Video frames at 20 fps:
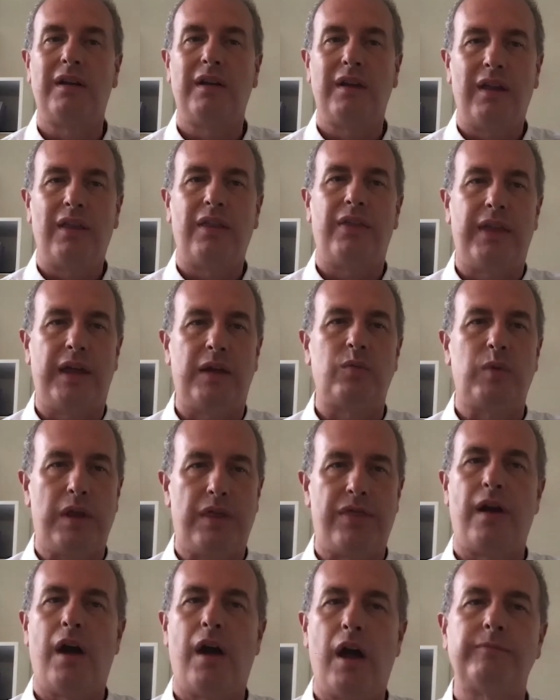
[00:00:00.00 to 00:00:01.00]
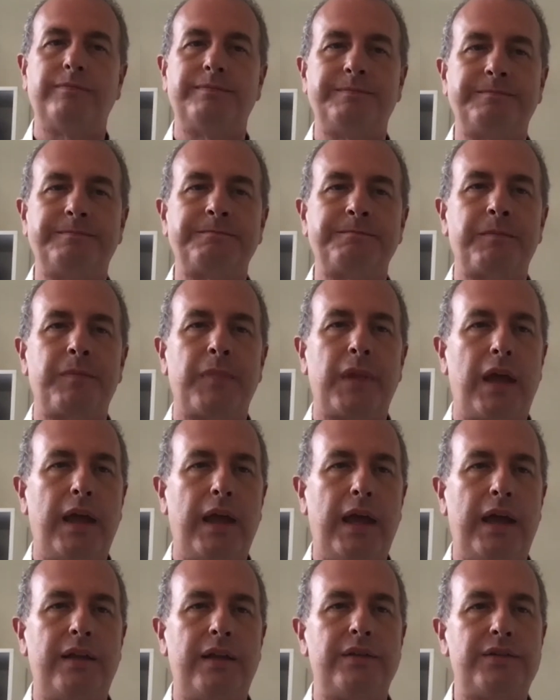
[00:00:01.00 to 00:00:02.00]
than we thought.
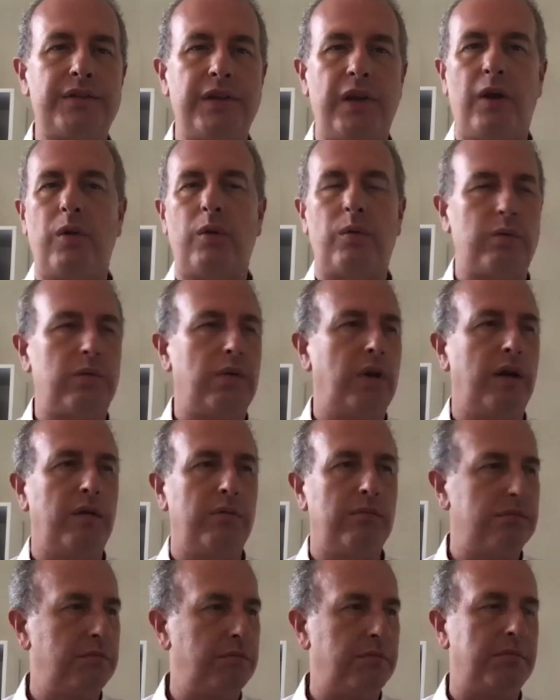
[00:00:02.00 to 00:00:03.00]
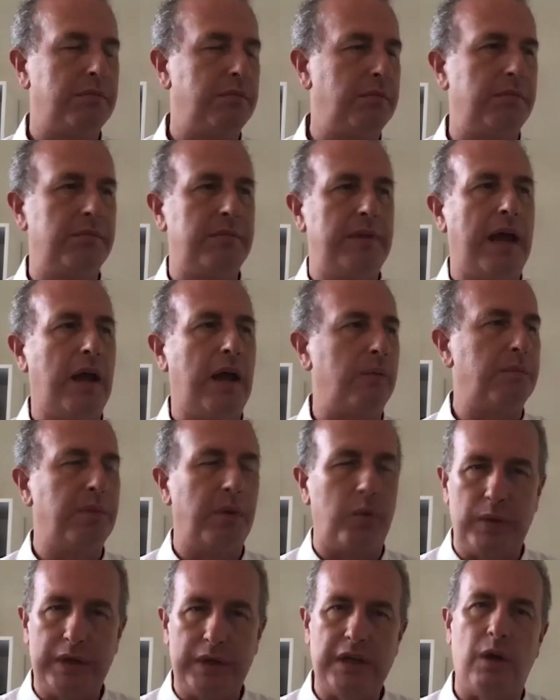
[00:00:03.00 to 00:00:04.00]
And so now,
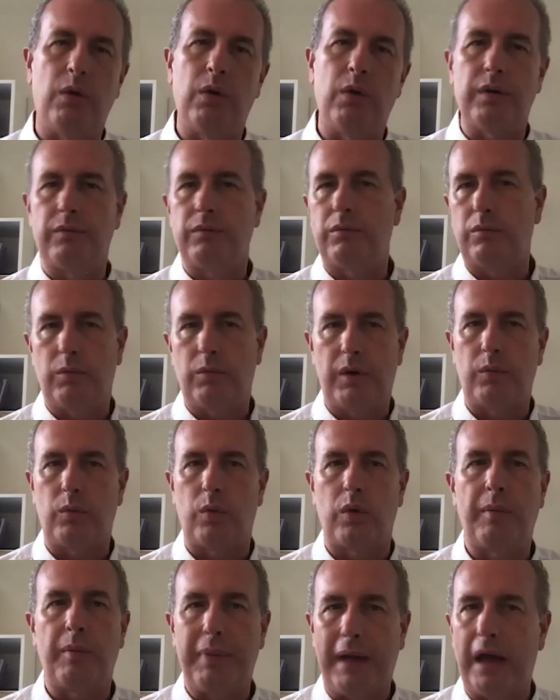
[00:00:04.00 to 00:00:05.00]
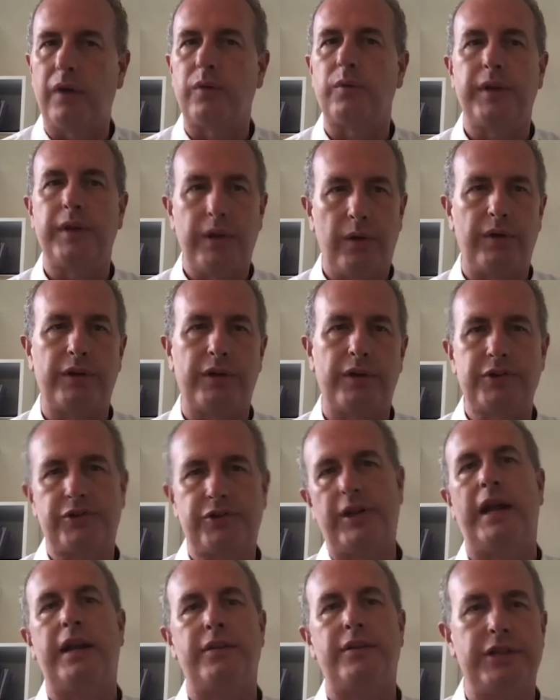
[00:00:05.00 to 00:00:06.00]
but we know what we're about. We know what our
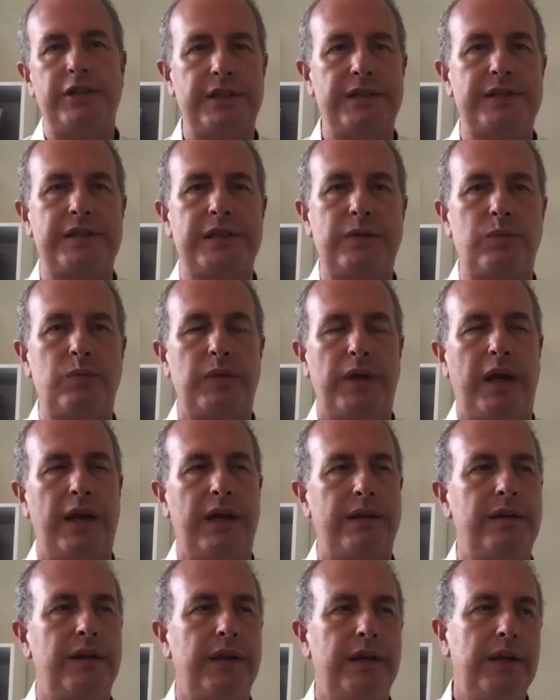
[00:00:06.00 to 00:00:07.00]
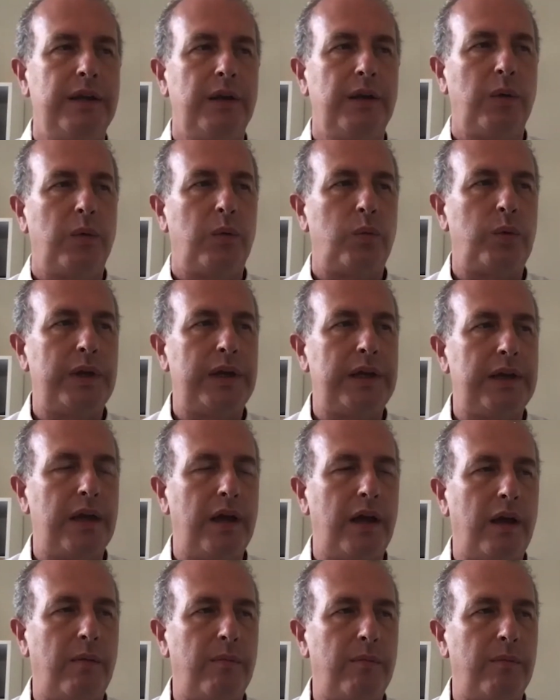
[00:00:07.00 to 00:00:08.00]
strategy is, and we,
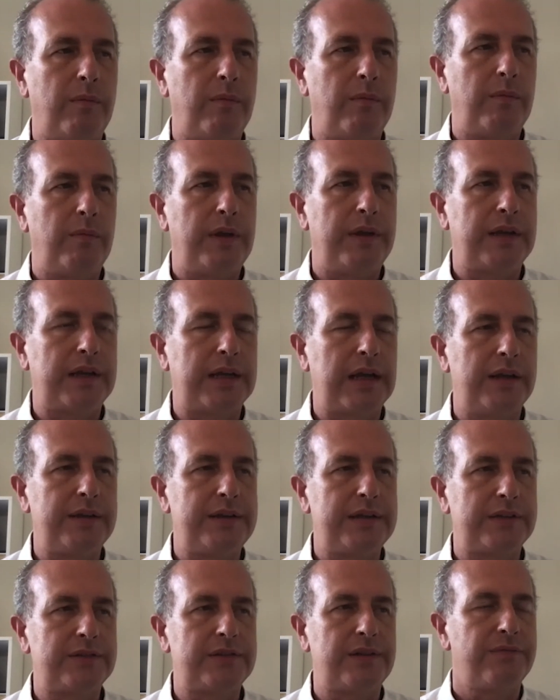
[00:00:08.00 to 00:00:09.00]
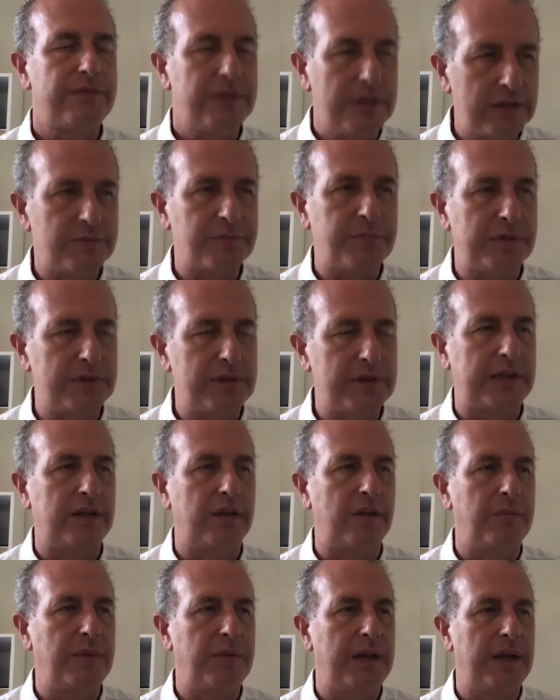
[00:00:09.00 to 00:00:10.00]
in the context of this
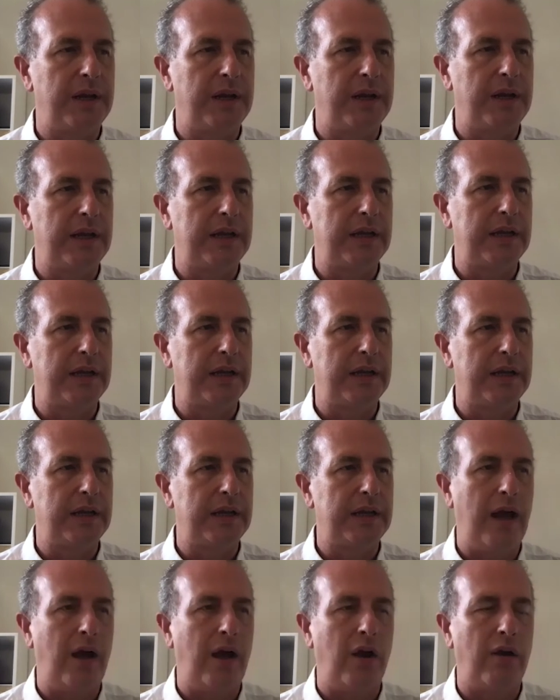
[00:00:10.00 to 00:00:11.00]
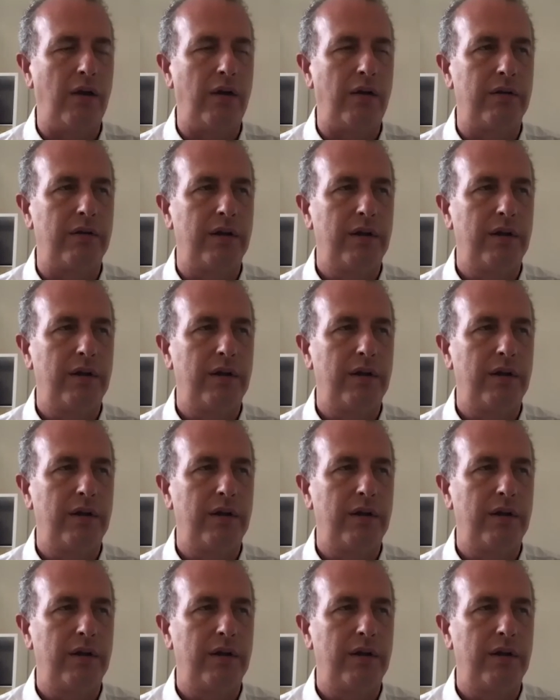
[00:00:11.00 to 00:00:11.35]
particular meeting, are